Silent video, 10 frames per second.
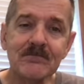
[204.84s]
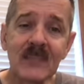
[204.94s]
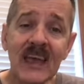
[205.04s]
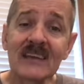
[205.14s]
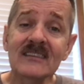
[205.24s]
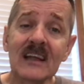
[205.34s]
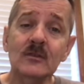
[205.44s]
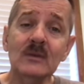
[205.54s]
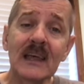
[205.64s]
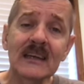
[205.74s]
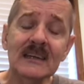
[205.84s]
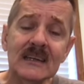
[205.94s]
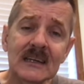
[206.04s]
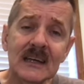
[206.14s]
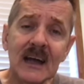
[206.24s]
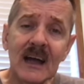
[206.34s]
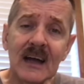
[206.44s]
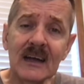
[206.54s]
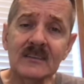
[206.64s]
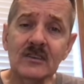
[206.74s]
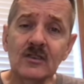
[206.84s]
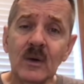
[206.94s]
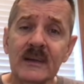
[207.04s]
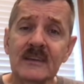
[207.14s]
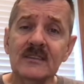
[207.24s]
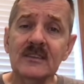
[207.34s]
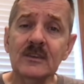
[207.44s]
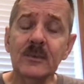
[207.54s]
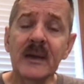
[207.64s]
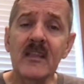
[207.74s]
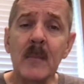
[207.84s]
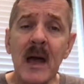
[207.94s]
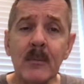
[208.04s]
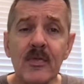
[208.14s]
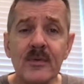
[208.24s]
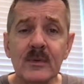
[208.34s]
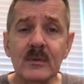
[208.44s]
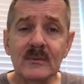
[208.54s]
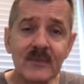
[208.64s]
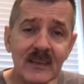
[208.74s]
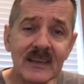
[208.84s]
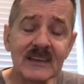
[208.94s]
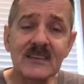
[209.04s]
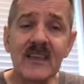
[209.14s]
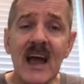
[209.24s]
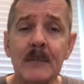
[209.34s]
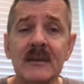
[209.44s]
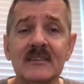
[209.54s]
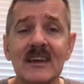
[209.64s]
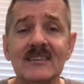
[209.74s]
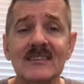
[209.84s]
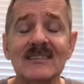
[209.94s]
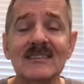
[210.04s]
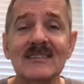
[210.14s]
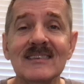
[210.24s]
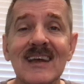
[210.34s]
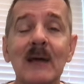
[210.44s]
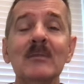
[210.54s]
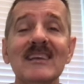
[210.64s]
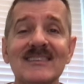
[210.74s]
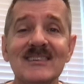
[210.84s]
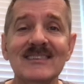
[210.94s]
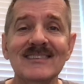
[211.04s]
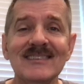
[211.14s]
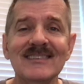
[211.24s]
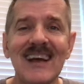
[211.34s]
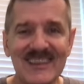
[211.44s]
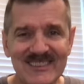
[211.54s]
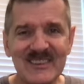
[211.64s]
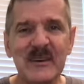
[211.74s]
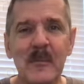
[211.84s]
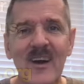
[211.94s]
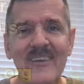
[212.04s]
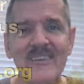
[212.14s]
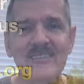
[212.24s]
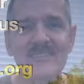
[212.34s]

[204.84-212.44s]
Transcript: Hey, it's not too late to join us in reading the Bible through. The link's in the comments section. God bless you. I'll see you tomorrow.